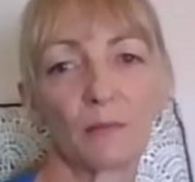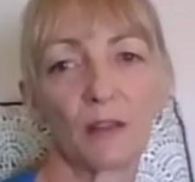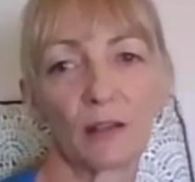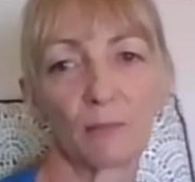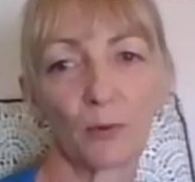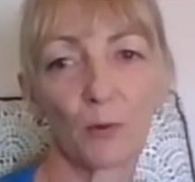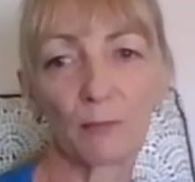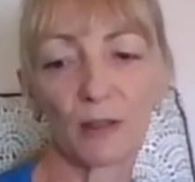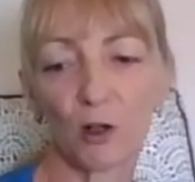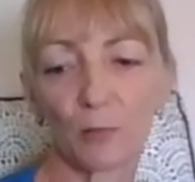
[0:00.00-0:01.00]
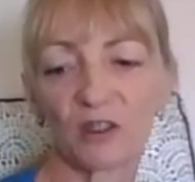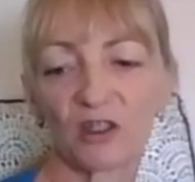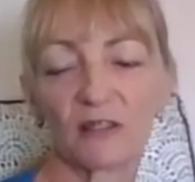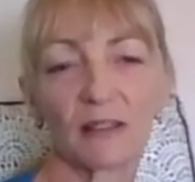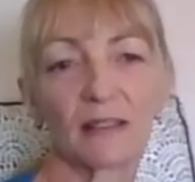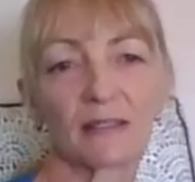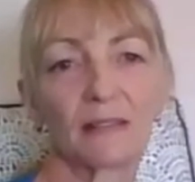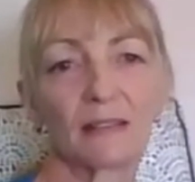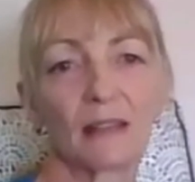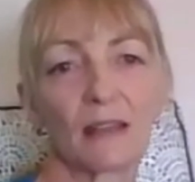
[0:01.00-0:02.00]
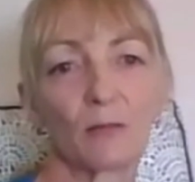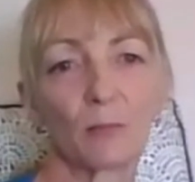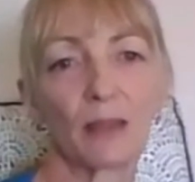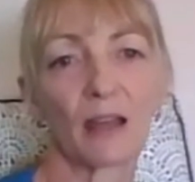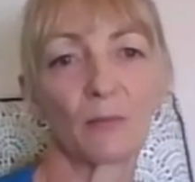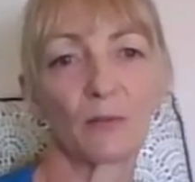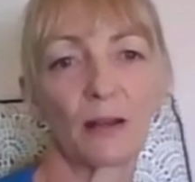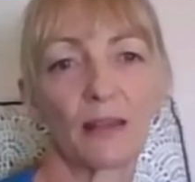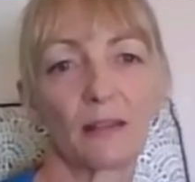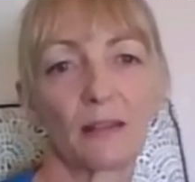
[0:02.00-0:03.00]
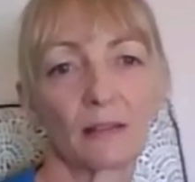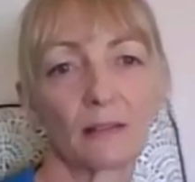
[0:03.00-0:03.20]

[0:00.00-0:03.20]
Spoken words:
you know, employment opportunities, and then they will be able to read